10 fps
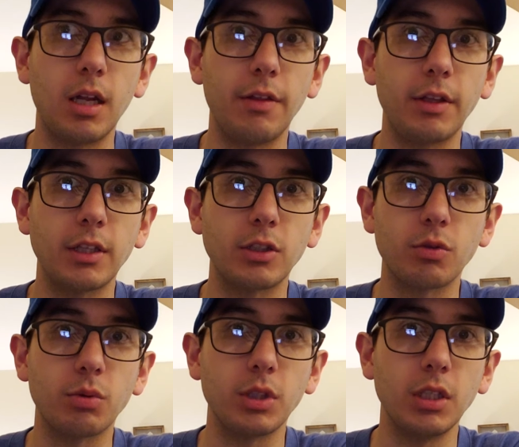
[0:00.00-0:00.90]
I think that's
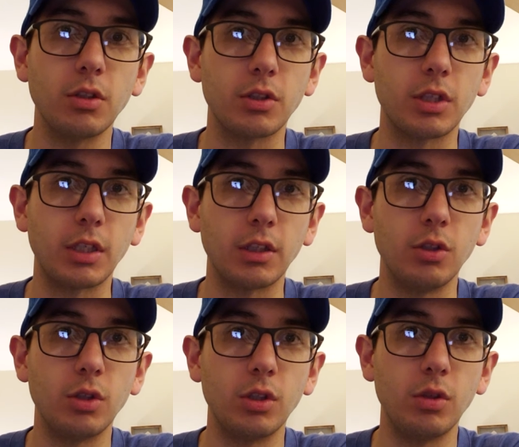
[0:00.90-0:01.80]
just really interesting that
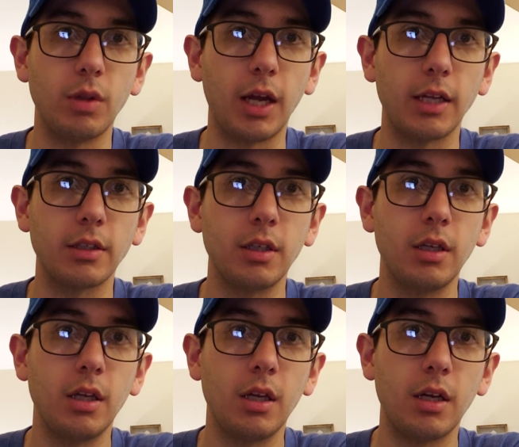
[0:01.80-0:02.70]
you can do that.
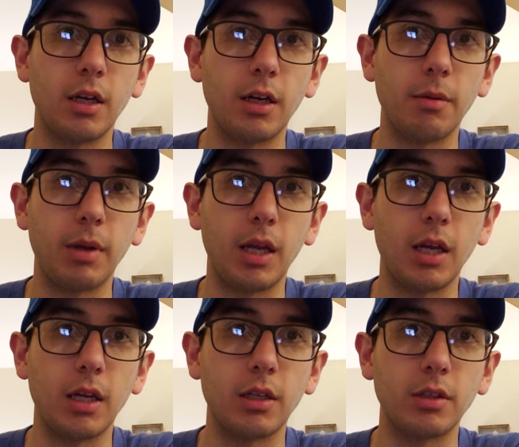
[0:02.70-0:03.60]

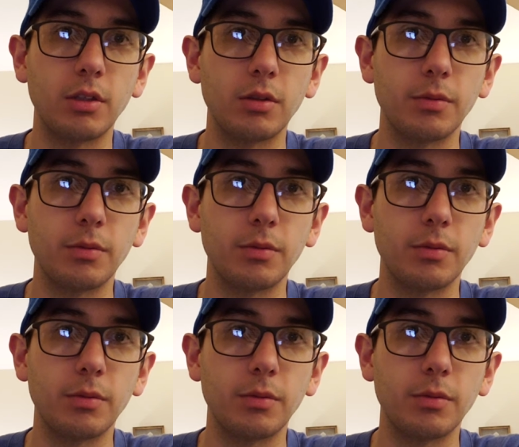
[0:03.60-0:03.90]
And